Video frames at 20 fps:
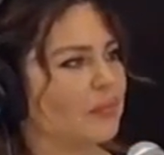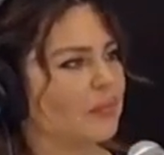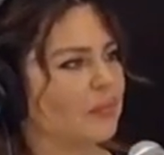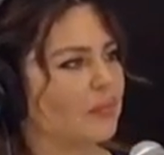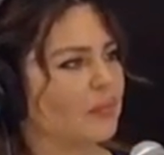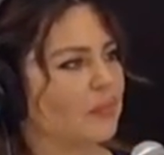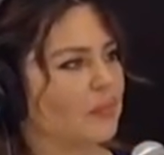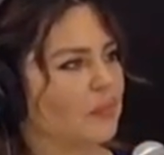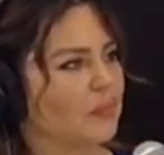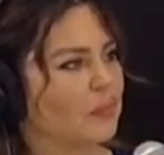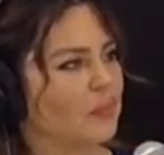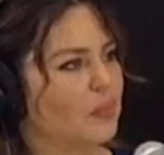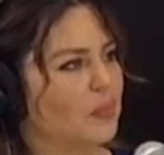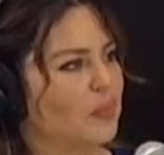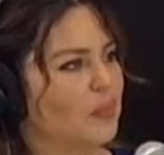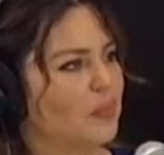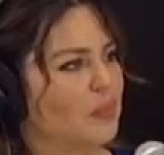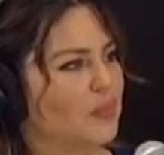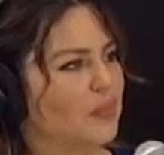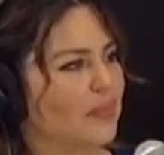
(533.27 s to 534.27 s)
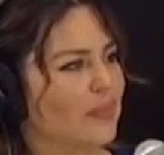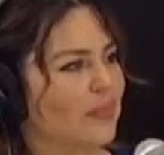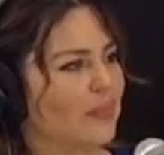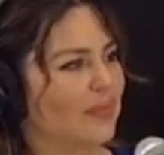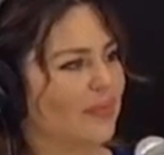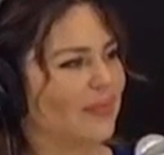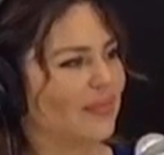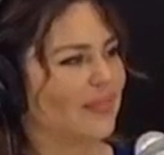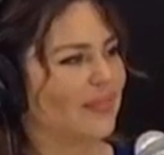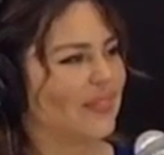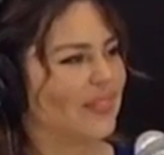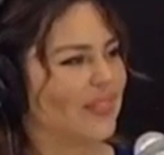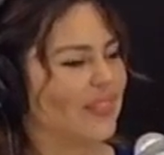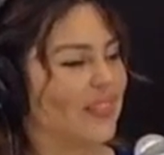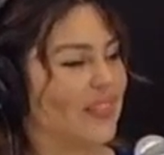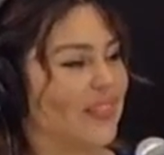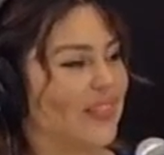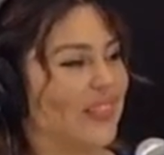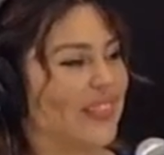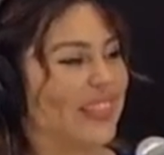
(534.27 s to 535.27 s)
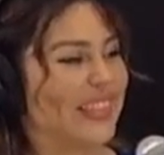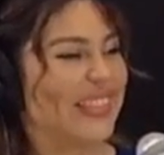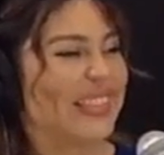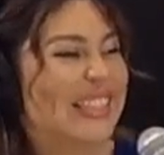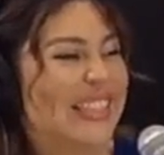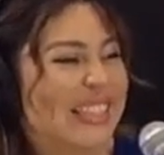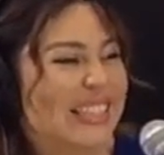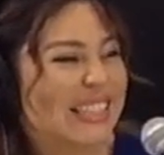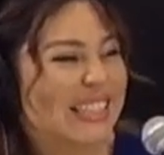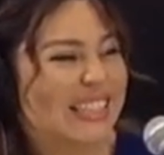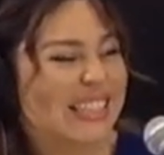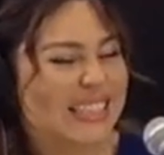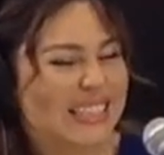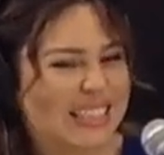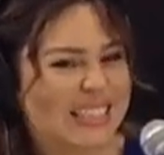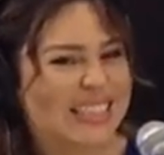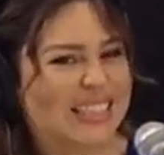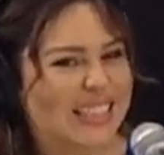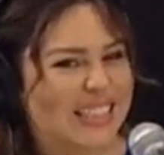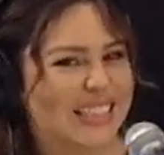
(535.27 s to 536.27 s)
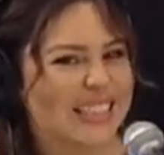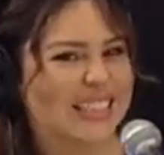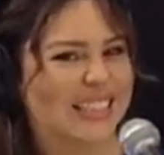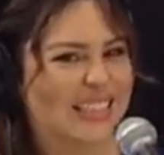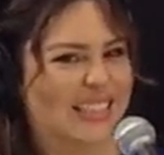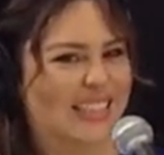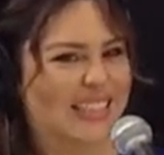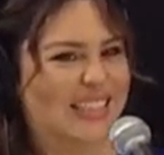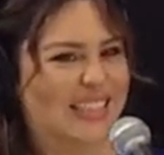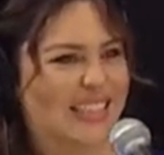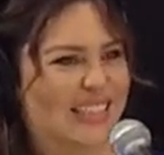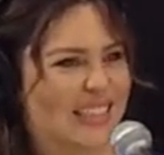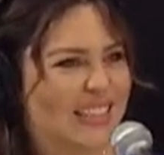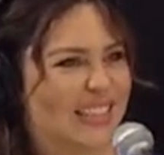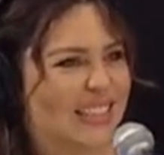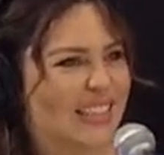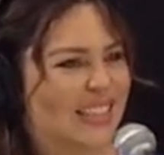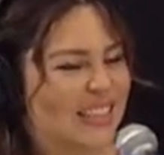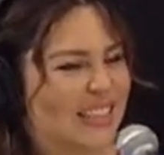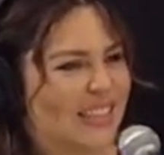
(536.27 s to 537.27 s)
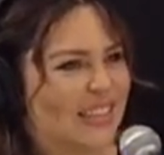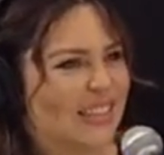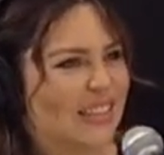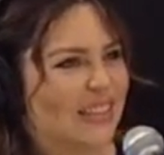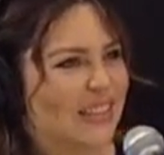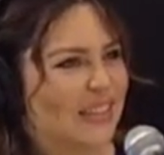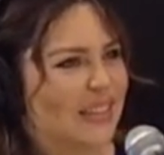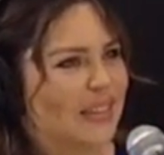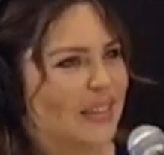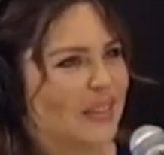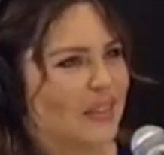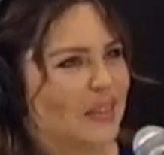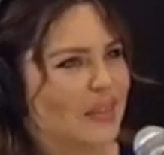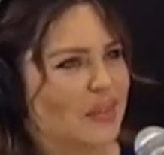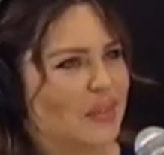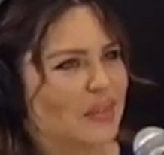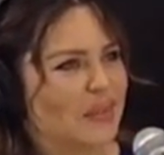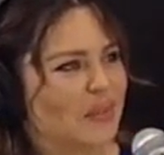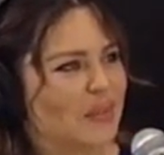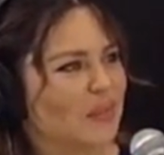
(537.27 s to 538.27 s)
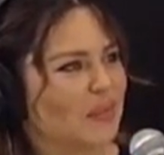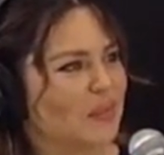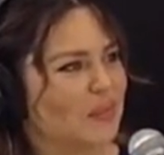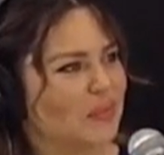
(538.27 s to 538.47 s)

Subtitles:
The person shown says nothing.